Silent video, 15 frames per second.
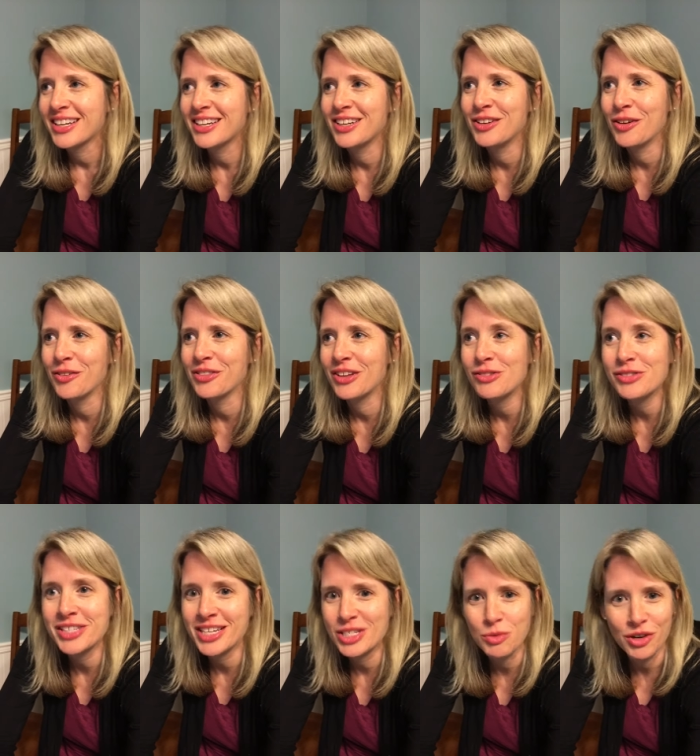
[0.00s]
you know, those
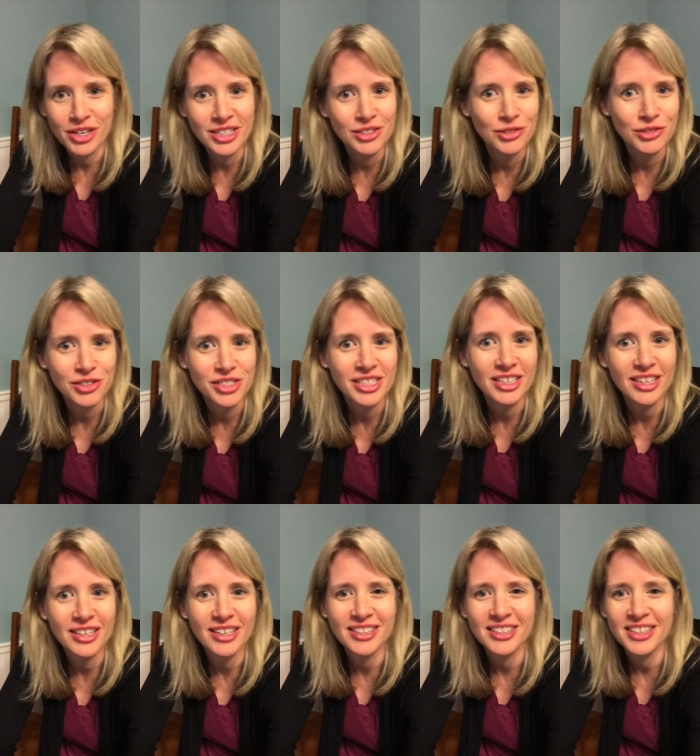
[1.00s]
kids were interested
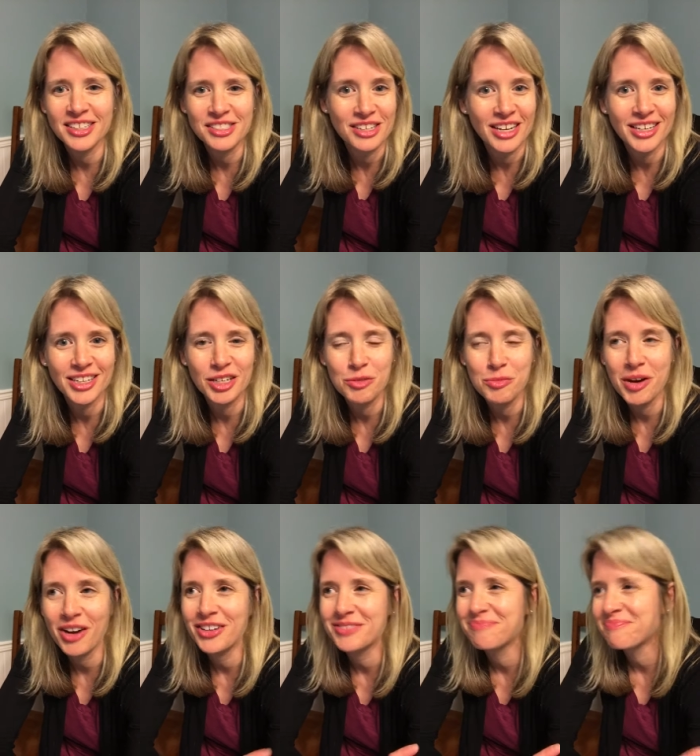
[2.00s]
and excited
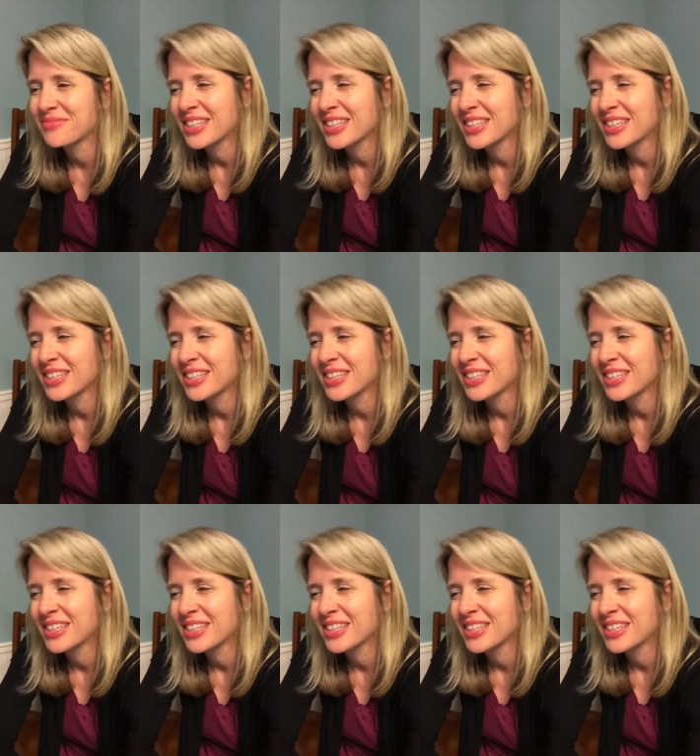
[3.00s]
about it.